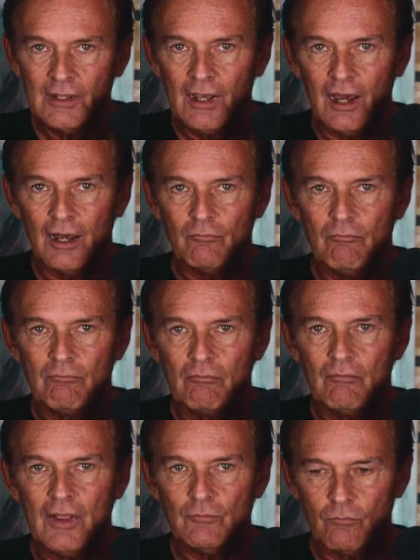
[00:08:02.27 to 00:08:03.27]

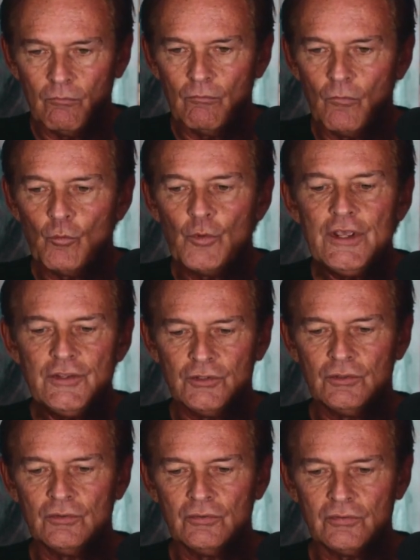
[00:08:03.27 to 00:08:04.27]
And we
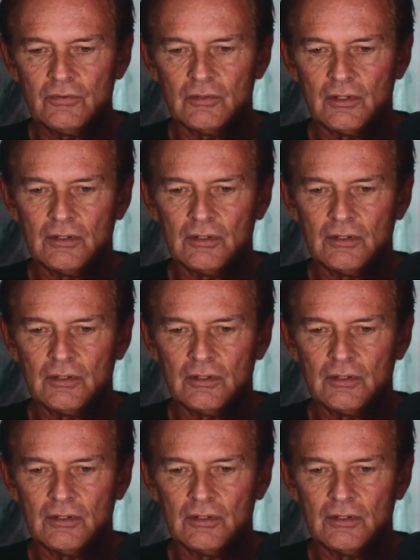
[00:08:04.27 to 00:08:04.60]
use